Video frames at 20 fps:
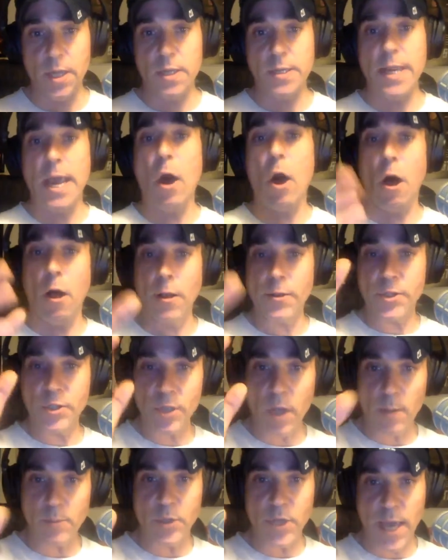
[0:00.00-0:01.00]
Now, all
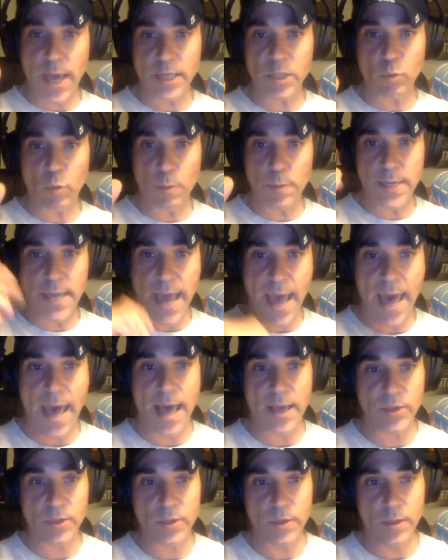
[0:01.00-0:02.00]
subjects will be
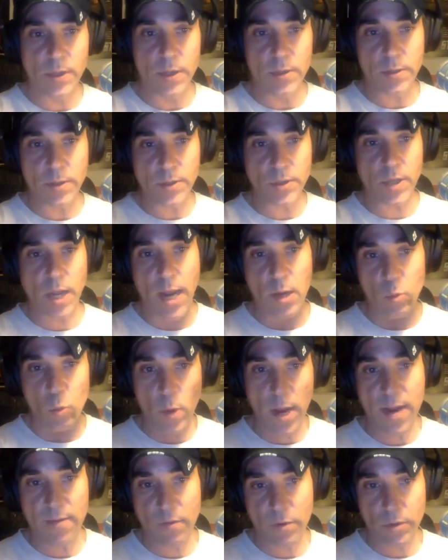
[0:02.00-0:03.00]
asked to sign
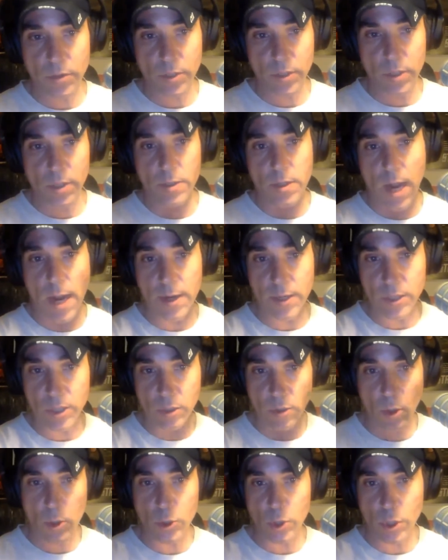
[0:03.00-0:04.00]
waivers, non
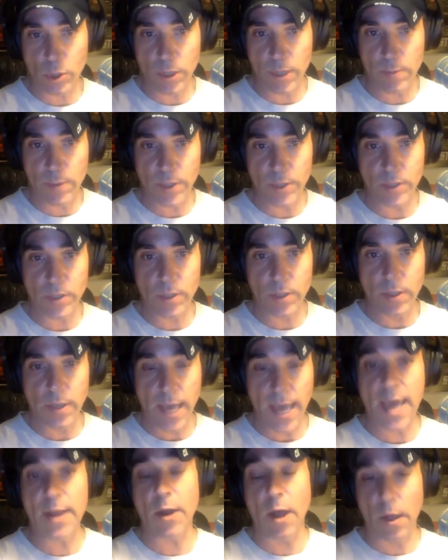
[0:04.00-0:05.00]
disclosure agreements,
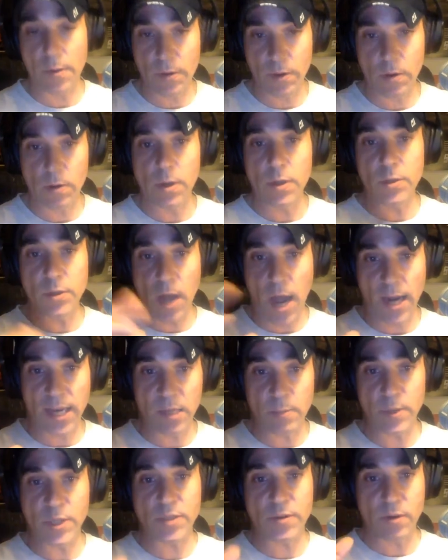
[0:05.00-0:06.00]
and other
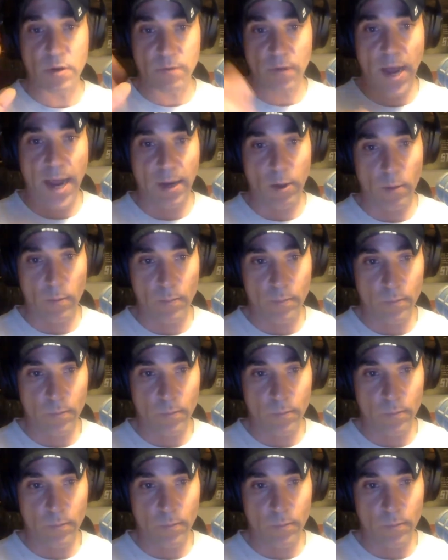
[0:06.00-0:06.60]
documents that are vital.